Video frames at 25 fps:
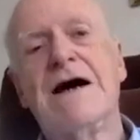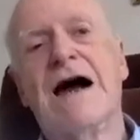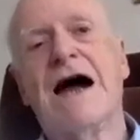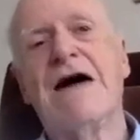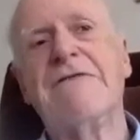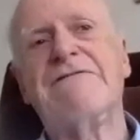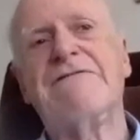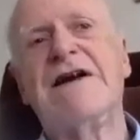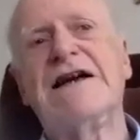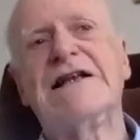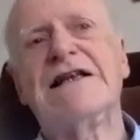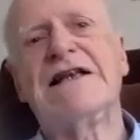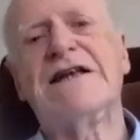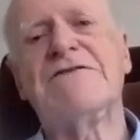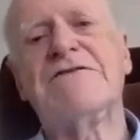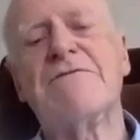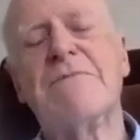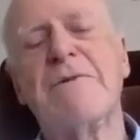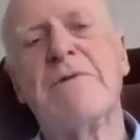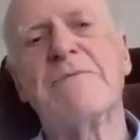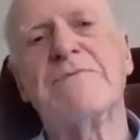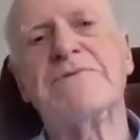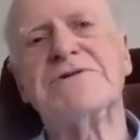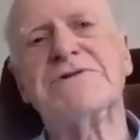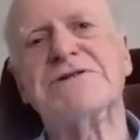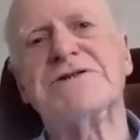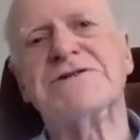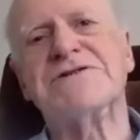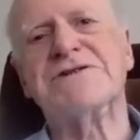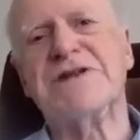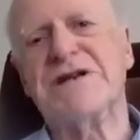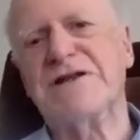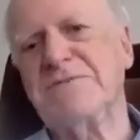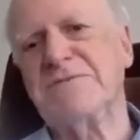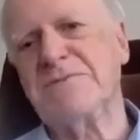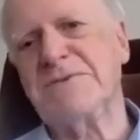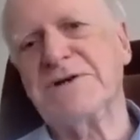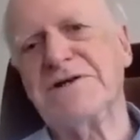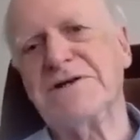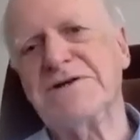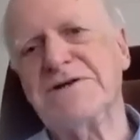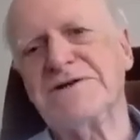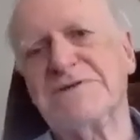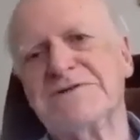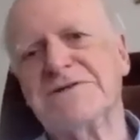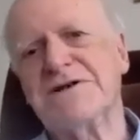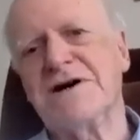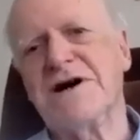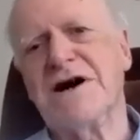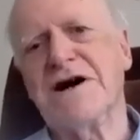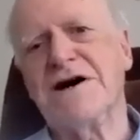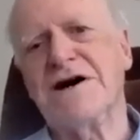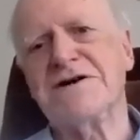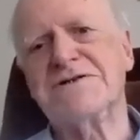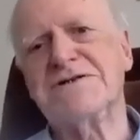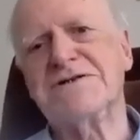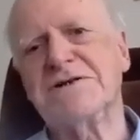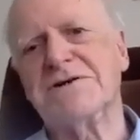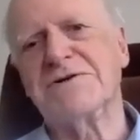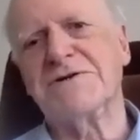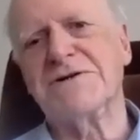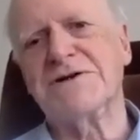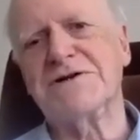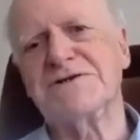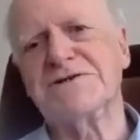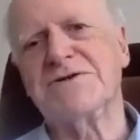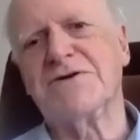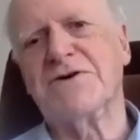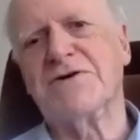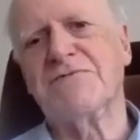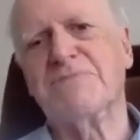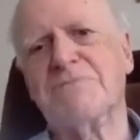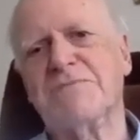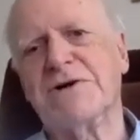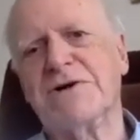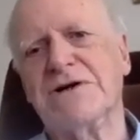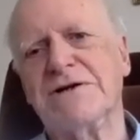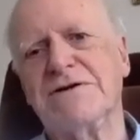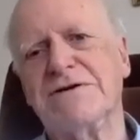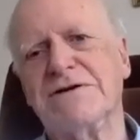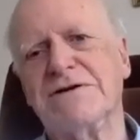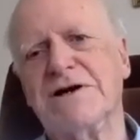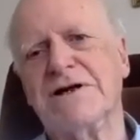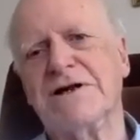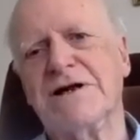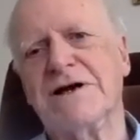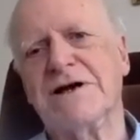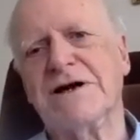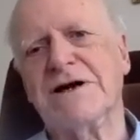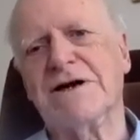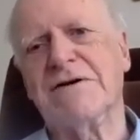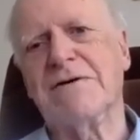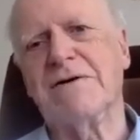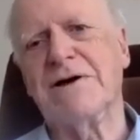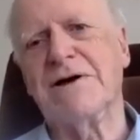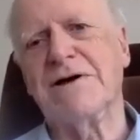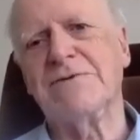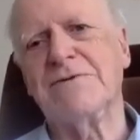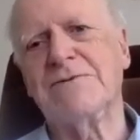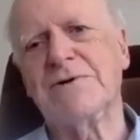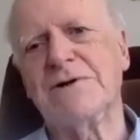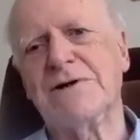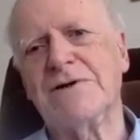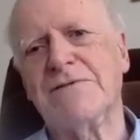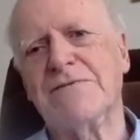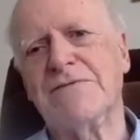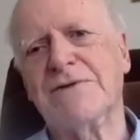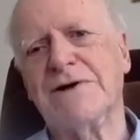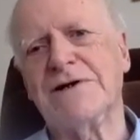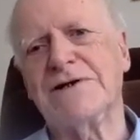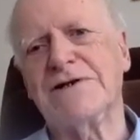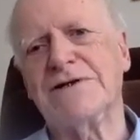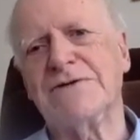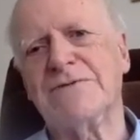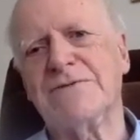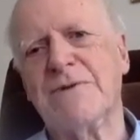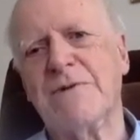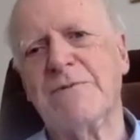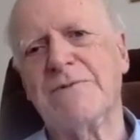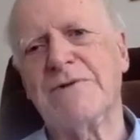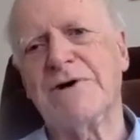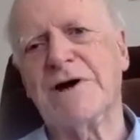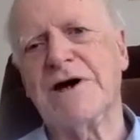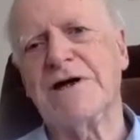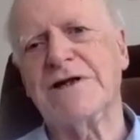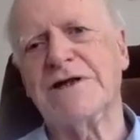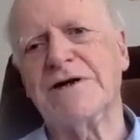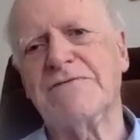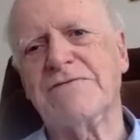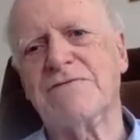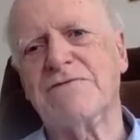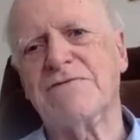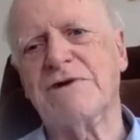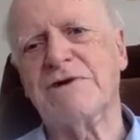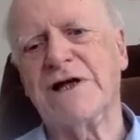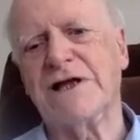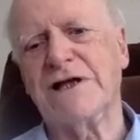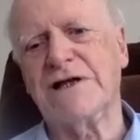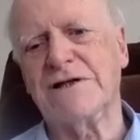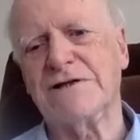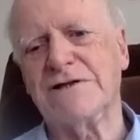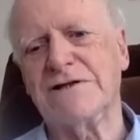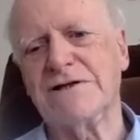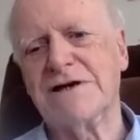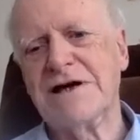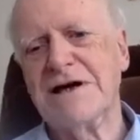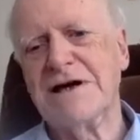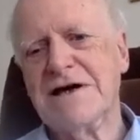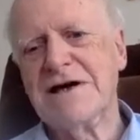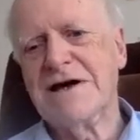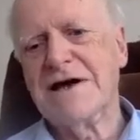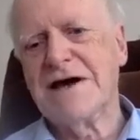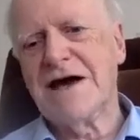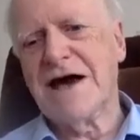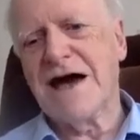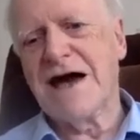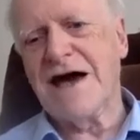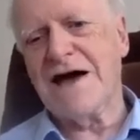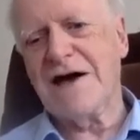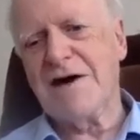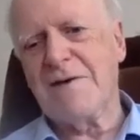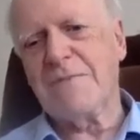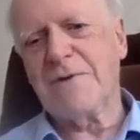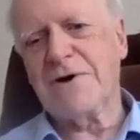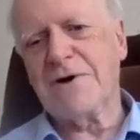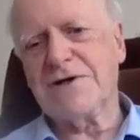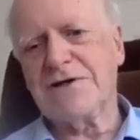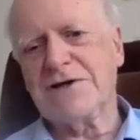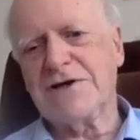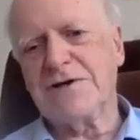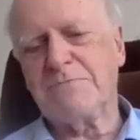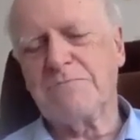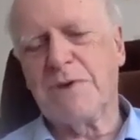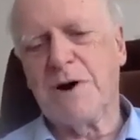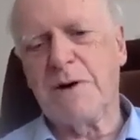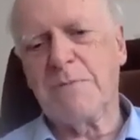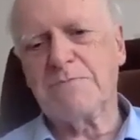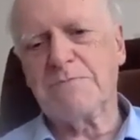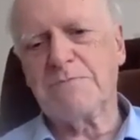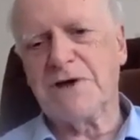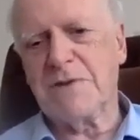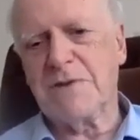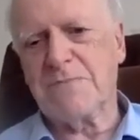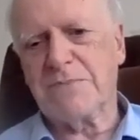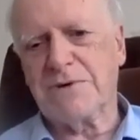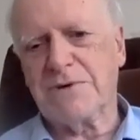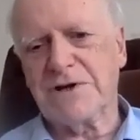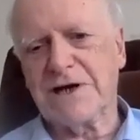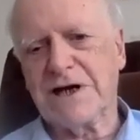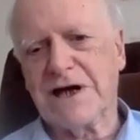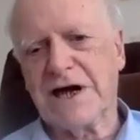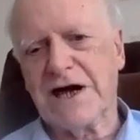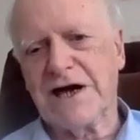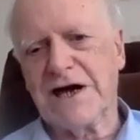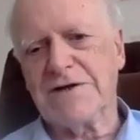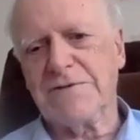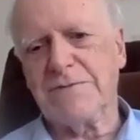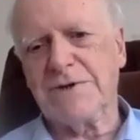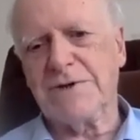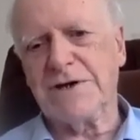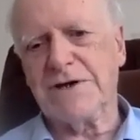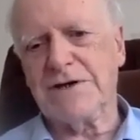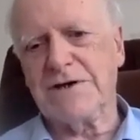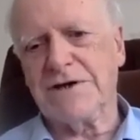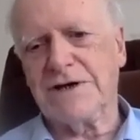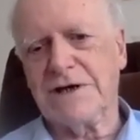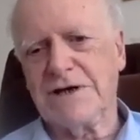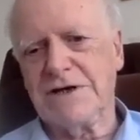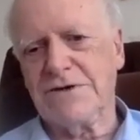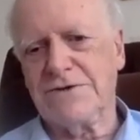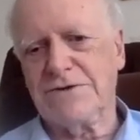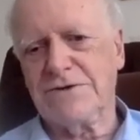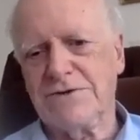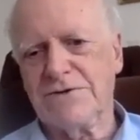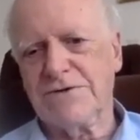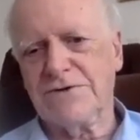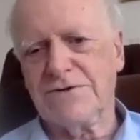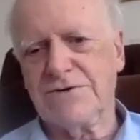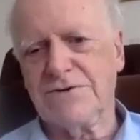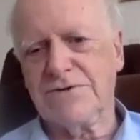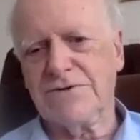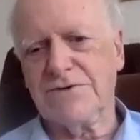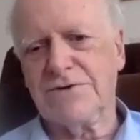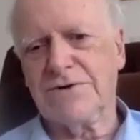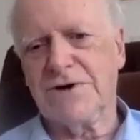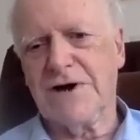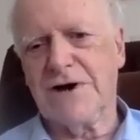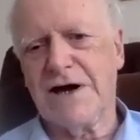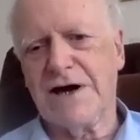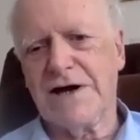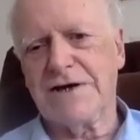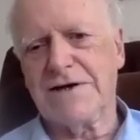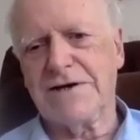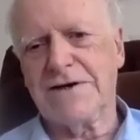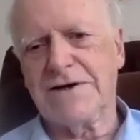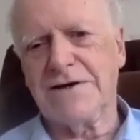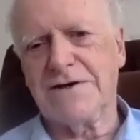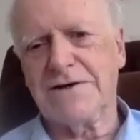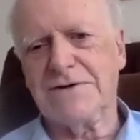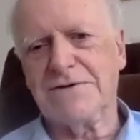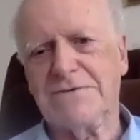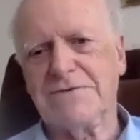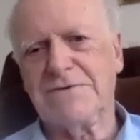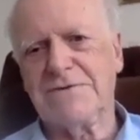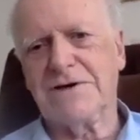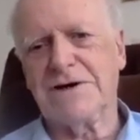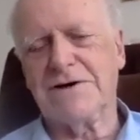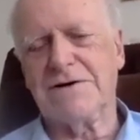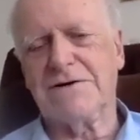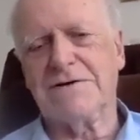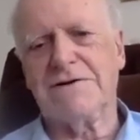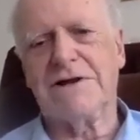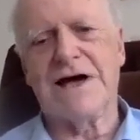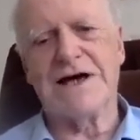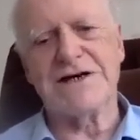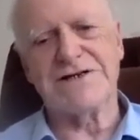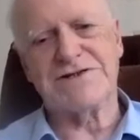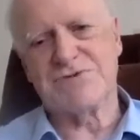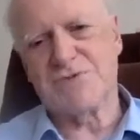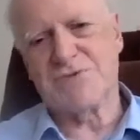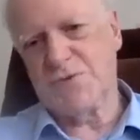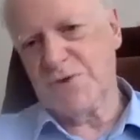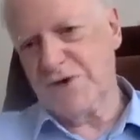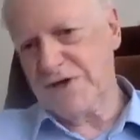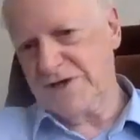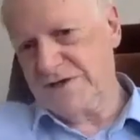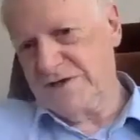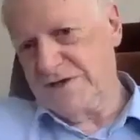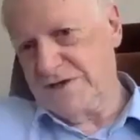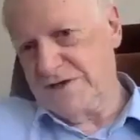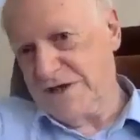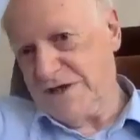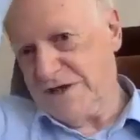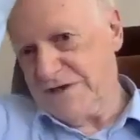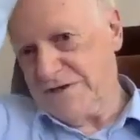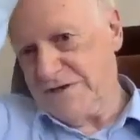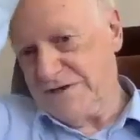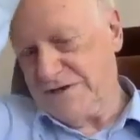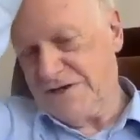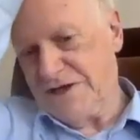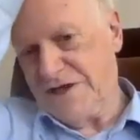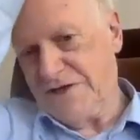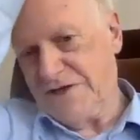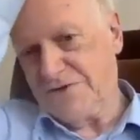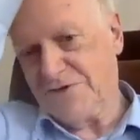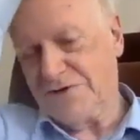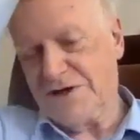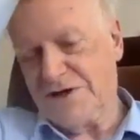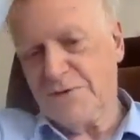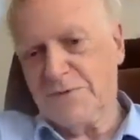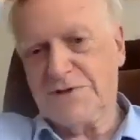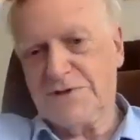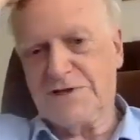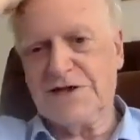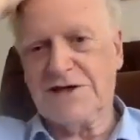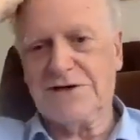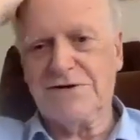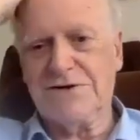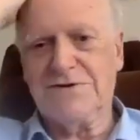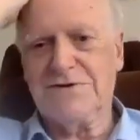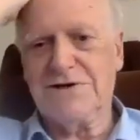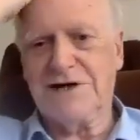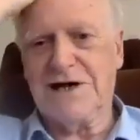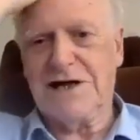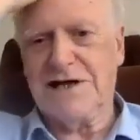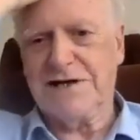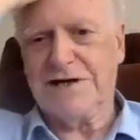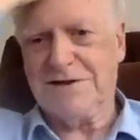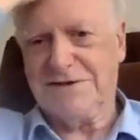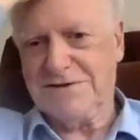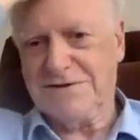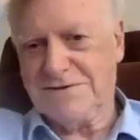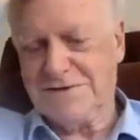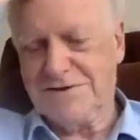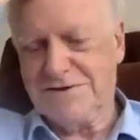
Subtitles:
I vaguely remember she sent me this article as an off-print, and I equally vaguely remember I never read it. But it popped up on Academia EDU and last week again, and I thought I would take a look at it.